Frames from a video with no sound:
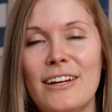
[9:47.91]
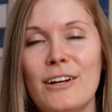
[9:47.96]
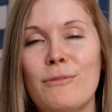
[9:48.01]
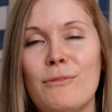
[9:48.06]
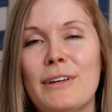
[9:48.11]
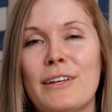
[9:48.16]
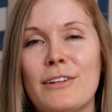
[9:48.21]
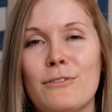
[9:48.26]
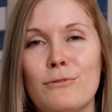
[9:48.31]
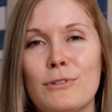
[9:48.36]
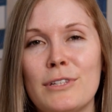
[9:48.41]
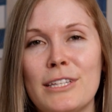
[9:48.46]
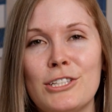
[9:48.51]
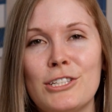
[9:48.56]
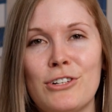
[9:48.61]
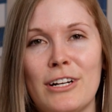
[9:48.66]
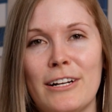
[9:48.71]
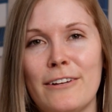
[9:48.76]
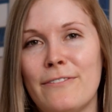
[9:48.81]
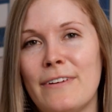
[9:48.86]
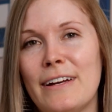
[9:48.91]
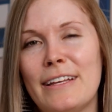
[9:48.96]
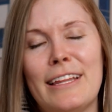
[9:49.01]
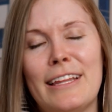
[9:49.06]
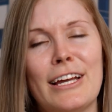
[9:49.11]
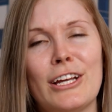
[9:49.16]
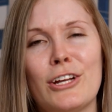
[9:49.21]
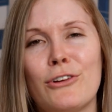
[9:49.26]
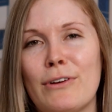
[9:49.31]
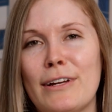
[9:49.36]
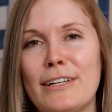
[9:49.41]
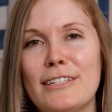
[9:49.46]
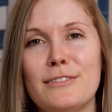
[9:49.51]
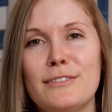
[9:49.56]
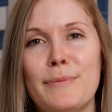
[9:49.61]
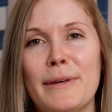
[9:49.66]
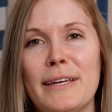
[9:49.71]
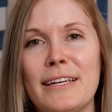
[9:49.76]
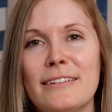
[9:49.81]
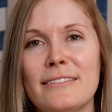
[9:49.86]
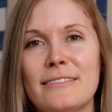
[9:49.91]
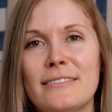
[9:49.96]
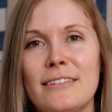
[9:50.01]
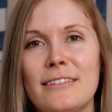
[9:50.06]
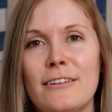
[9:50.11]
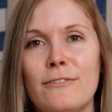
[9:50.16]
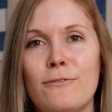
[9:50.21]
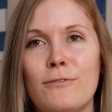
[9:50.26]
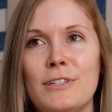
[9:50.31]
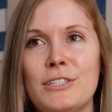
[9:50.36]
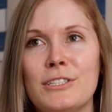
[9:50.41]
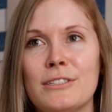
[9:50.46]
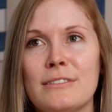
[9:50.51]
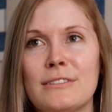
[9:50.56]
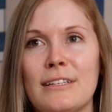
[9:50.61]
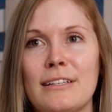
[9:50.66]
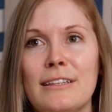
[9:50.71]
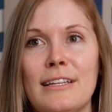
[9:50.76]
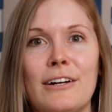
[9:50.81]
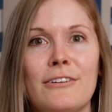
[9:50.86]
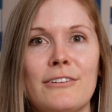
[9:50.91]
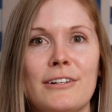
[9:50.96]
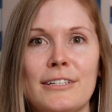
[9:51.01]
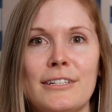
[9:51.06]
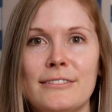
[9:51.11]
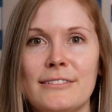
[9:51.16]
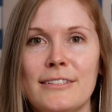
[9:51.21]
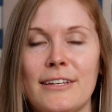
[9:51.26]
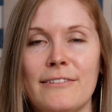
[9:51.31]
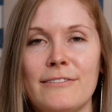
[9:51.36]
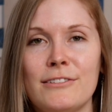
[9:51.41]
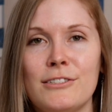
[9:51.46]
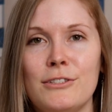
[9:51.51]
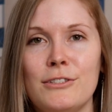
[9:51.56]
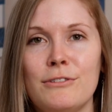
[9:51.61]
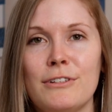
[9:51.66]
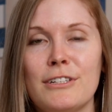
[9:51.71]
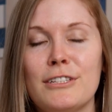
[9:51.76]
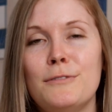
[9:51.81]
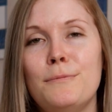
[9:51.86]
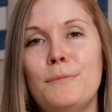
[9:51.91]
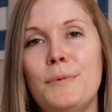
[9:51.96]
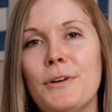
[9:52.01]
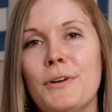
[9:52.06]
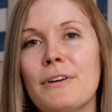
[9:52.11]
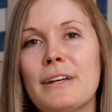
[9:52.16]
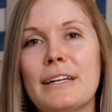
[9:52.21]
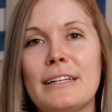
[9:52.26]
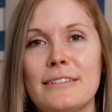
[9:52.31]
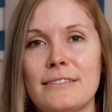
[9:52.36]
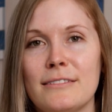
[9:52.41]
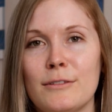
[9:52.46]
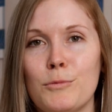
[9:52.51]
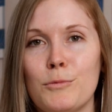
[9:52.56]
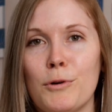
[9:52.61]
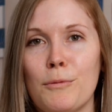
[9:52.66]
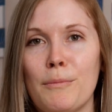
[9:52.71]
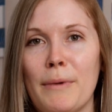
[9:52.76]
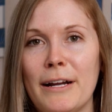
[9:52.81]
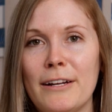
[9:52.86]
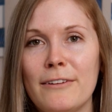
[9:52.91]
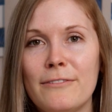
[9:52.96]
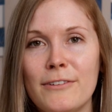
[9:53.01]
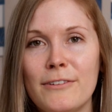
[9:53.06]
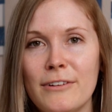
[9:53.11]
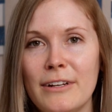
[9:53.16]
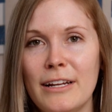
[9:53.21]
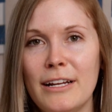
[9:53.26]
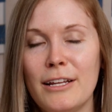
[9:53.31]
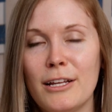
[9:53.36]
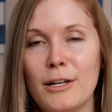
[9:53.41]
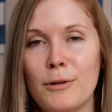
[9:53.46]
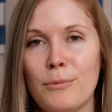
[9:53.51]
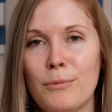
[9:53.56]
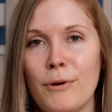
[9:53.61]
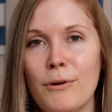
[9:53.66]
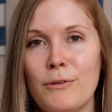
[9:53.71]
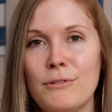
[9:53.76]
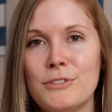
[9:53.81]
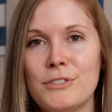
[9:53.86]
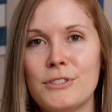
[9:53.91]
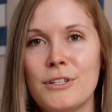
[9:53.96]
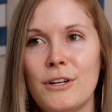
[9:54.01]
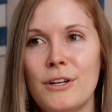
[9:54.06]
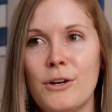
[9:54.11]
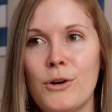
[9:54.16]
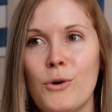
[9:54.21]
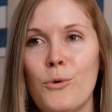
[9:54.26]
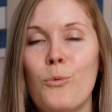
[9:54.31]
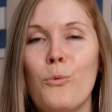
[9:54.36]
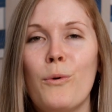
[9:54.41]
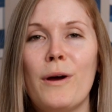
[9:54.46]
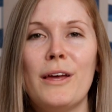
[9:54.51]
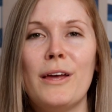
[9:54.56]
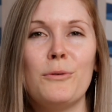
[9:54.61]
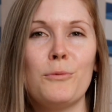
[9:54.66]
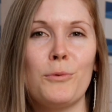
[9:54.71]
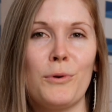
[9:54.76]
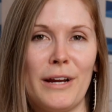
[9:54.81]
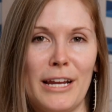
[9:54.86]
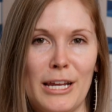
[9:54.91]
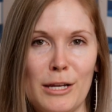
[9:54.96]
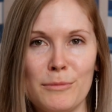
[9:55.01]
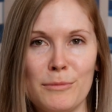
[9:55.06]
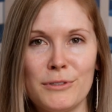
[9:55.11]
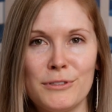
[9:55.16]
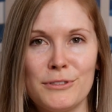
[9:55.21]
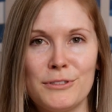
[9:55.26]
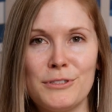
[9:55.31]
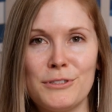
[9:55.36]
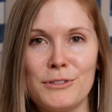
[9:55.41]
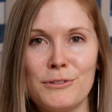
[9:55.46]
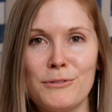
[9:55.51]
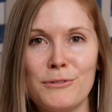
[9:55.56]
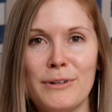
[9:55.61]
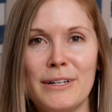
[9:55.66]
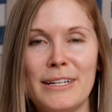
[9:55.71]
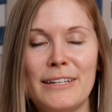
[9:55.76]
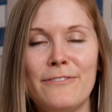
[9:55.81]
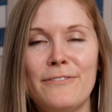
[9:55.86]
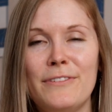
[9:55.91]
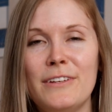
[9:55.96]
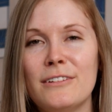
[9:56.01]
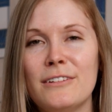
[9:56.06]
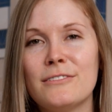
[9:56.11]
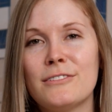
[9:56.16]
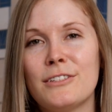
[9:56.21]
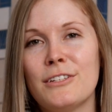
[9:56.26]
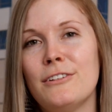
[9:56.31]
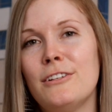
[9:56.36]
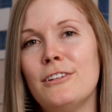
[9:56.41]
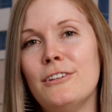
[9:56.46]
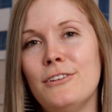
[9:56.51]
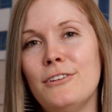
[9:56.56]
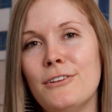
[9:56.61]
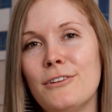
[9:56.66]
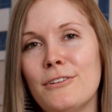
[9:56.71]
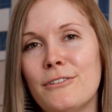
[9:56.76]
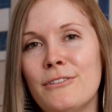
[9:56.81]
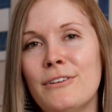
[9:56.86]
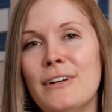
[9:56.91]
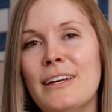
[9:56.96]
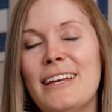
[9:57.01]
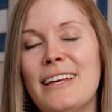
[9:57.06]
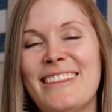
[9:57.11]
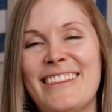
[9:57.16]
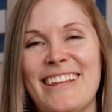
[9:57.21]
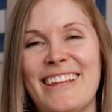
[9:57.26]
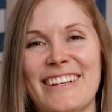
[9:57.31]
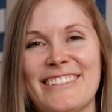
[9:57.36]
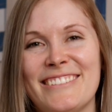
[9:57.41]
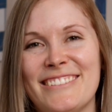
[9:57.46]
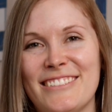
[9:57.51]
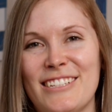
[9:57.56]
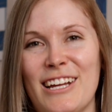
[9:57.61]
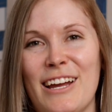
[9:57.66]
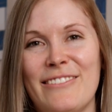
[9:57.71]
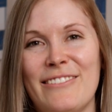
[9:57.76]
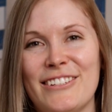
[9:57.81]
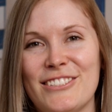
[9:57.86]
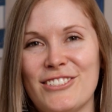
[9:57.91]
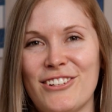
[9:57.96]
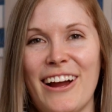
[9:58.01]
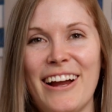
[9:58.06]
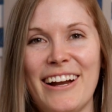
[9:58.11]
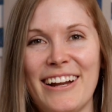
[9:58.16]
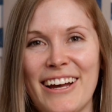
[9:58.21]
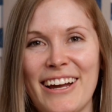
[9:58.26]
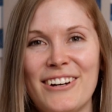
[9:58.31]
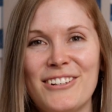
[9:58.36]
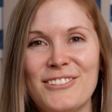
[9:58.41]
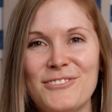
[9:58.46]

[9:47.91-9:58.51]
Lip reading: We can really try to find that gray space if we just allow ourselves to experience a more mindful eating approach when we're able to. When it feels good to you, that's the time to try it out.